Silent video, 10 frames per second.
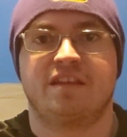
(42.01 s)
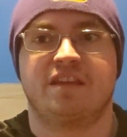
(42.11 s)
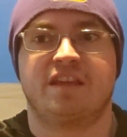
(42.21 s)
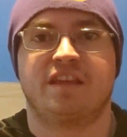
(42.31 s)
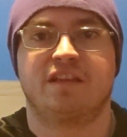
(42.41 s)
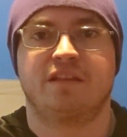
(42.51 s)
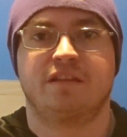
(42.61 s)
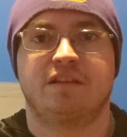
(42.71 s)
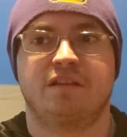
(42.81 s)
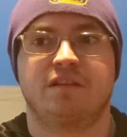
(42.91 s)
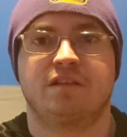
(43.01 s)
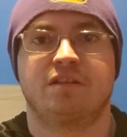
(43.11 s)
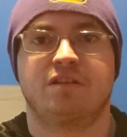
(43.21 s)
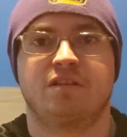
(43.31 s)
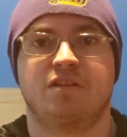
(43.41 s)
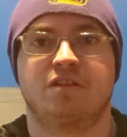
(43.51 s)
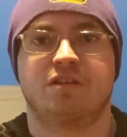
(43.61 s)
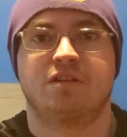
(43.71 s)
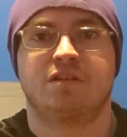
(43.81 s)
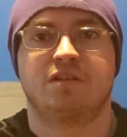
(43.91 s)

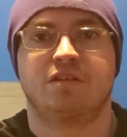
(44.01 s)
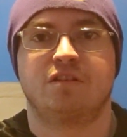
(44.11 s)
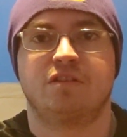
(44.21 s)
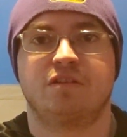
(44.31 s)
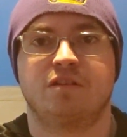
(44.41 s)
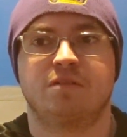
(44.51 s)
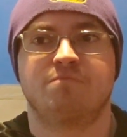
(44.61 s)
Nothing is said.